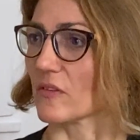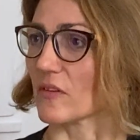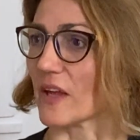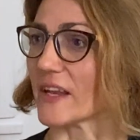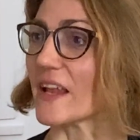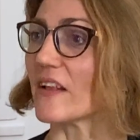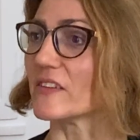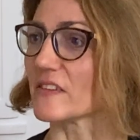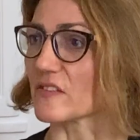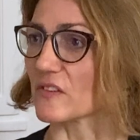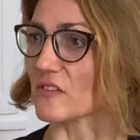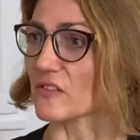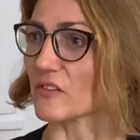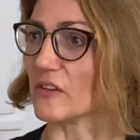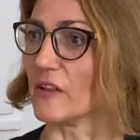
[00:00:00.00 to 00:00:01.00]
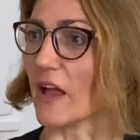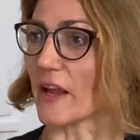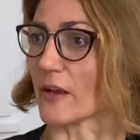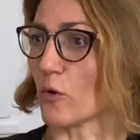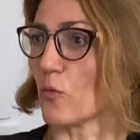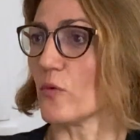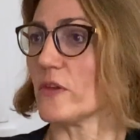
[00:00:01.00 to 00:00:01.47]
analysis
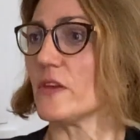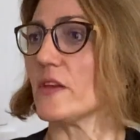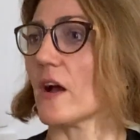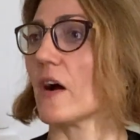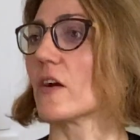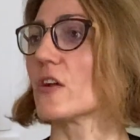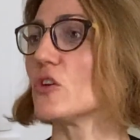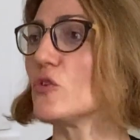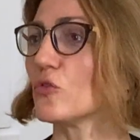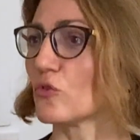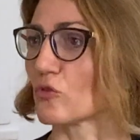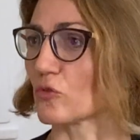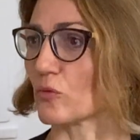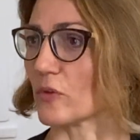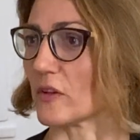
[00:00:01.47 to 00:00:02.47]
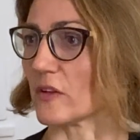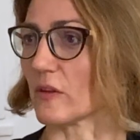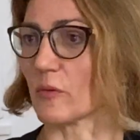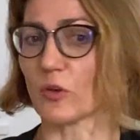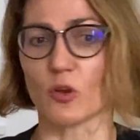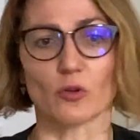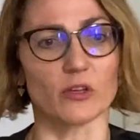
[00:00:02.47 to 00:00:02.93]
like we are used to it.
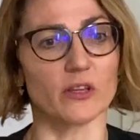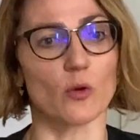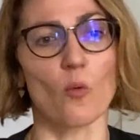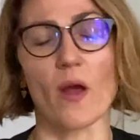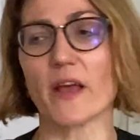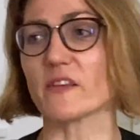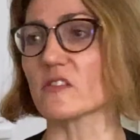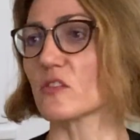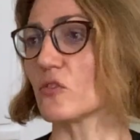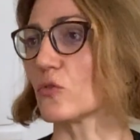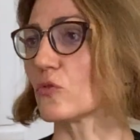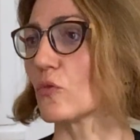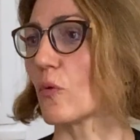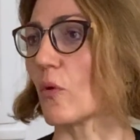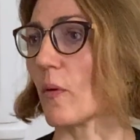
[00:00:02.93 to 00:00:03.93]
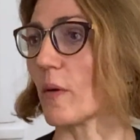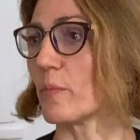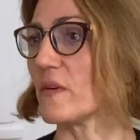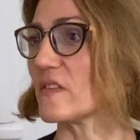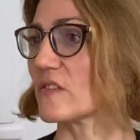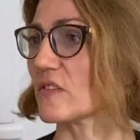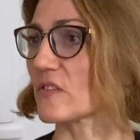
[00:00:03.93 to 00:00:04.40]
In the West, you do a
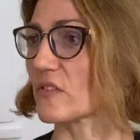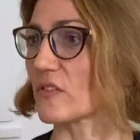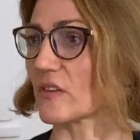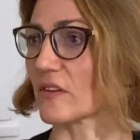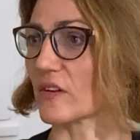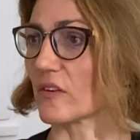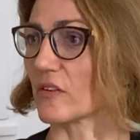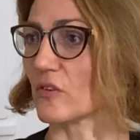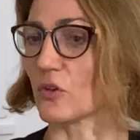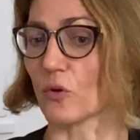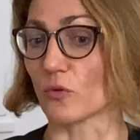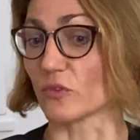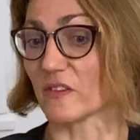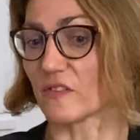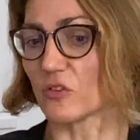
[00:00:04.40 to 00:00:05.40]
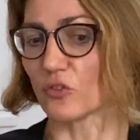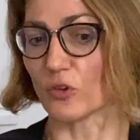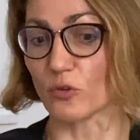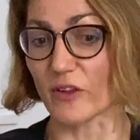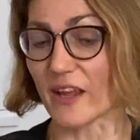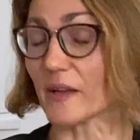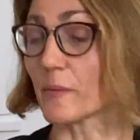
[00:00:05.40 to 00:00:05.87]
business, decision. You take a